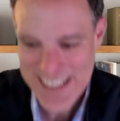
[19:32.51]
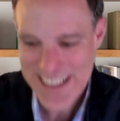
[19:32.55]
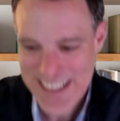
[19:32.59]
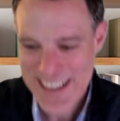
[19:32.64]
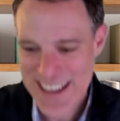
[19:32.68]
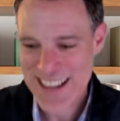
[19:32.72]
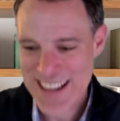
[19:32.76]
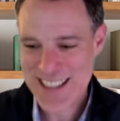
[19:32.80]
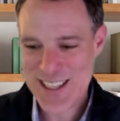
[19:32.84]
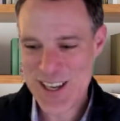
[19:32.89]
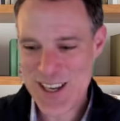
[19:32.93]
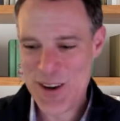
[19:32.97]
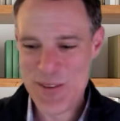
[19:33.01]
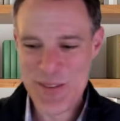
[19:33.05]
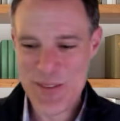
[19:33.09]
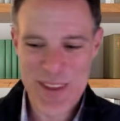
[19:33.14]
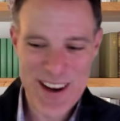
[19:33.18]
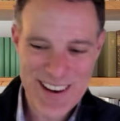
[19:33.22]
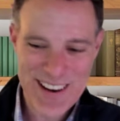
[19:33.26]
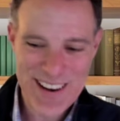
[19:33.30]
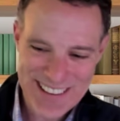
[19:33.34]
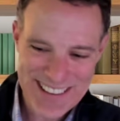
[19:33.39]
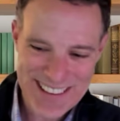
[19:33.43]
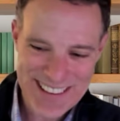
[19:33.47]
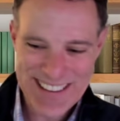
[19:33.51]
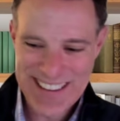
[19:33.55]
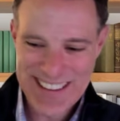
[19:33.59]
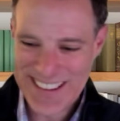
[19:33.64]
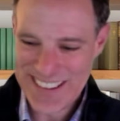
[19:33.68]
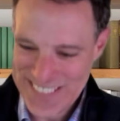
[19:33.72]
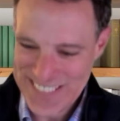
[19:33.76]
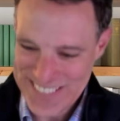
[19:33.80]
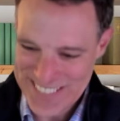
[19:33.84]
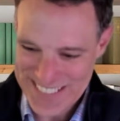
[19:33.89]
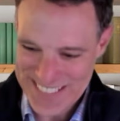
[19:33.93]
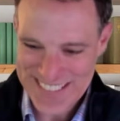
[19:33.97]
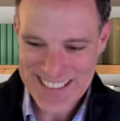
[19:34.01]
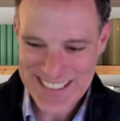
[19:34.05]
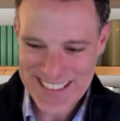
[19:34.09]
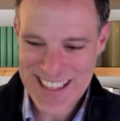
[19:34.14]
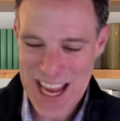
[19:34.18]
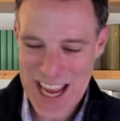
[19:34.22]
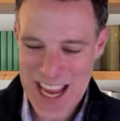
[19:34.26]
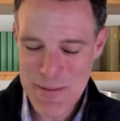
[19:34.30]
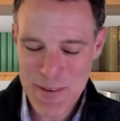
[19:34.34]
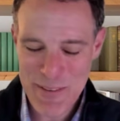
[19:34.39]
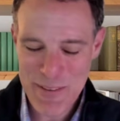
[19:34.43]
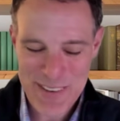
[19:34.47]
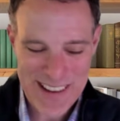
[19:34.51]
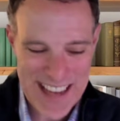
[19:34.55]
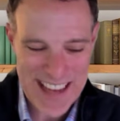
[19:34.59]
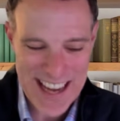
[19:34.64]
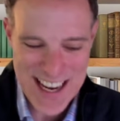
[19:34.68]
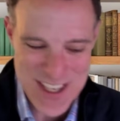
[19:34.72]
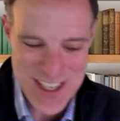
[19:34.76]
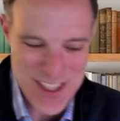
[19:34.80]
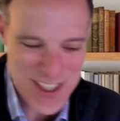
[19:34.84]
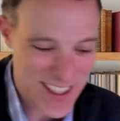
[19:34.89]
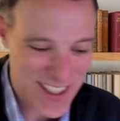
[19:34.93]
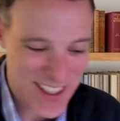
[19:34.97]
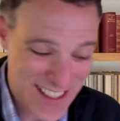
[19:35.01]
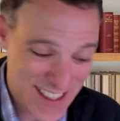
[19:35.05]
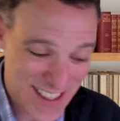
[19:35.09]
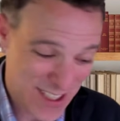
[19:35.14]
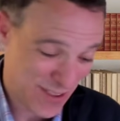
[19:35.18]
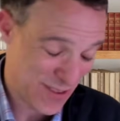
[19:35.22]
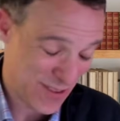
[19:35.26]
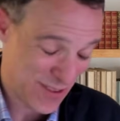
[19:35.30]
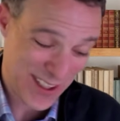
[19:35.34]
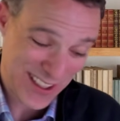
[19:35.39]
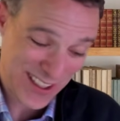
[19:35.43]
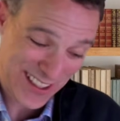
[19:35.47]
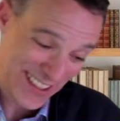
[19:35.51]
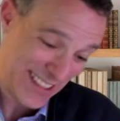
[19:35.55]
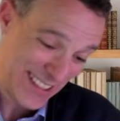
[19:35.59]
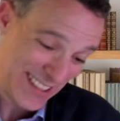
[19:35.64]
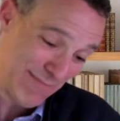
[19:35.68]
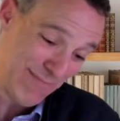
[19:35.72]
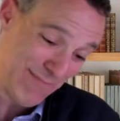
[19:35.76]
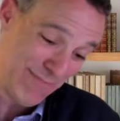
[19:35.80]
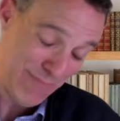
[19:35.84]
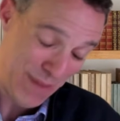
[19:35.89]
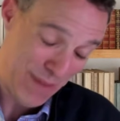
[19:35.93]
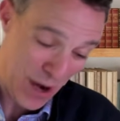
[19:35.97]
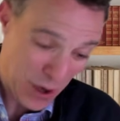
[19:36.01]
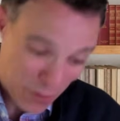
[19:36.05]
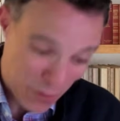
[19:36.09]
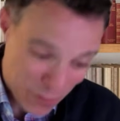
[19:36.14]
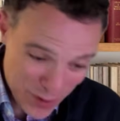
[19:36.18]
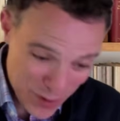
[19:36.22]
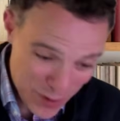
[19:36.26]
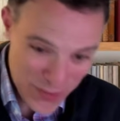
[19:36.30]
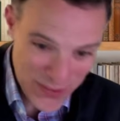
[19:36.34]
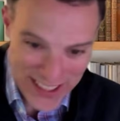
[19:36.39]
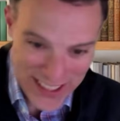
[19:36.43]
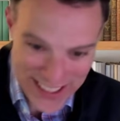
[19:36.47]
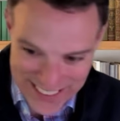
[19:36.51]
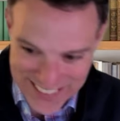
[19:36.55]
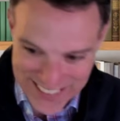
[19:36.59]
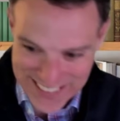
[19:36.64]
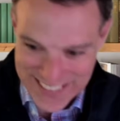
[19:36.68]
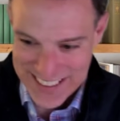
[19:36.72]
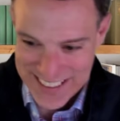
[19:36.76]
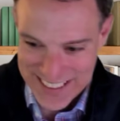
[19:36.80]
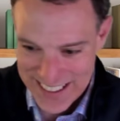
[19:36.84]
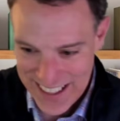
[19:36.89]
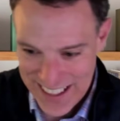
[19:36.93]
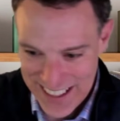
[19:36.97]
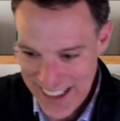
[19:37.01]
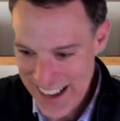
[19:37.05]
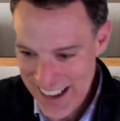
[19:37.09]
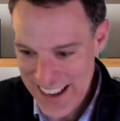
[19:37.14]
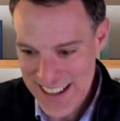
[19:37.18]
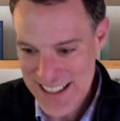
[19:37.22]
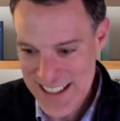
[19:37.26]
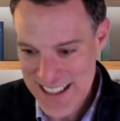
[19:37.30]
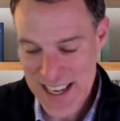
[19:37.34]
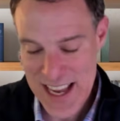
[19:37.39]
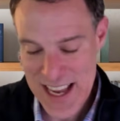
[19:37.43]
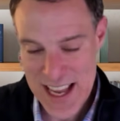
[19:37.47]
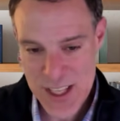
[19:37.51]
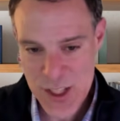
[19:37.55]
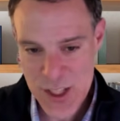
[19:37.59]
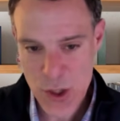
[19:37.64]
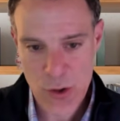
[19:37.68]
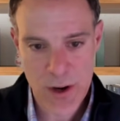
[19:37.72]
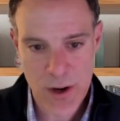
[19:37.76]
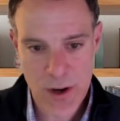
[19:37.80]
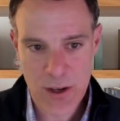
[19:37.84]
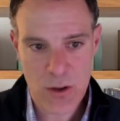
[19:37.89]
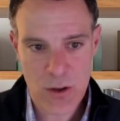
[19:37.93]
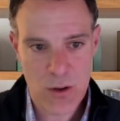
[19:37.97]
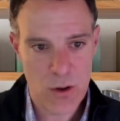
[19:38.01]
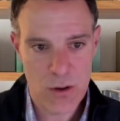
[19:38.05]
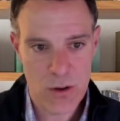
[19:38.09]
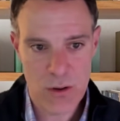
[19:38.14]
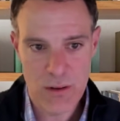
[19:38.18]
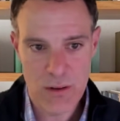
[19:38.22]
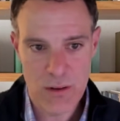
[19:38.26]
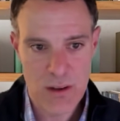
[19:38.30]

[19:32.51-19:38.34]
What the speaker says: And so gamification is a really powerful thing. And it's critical